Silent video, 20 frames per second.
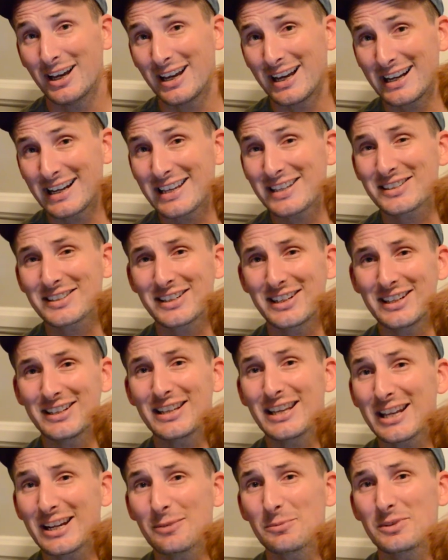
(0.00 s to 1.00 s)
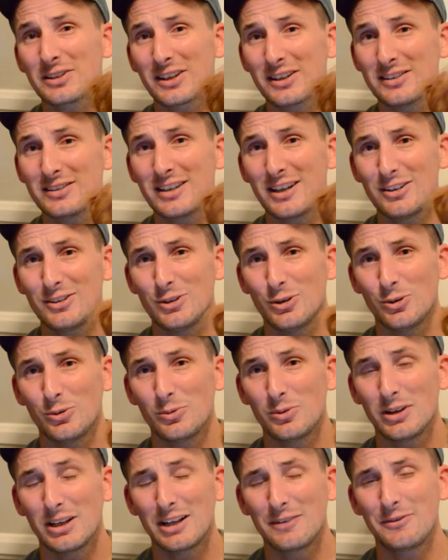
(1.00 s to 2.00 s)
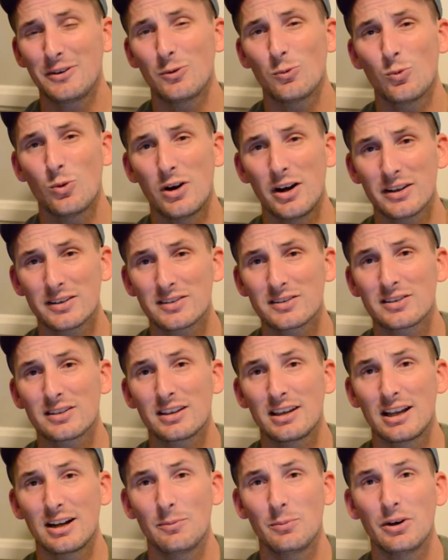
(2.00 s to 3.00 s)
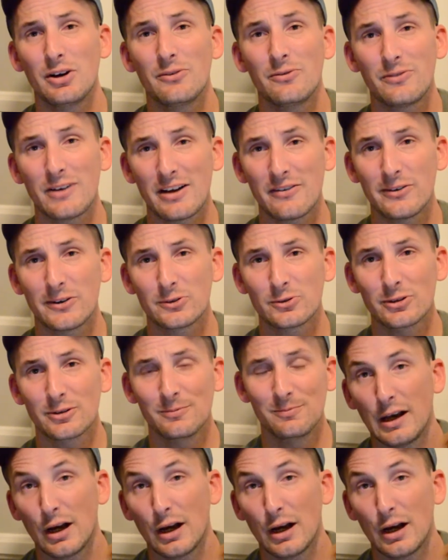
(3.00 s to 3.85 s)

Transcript: and he's going to need him to continue if he wants to get above 500.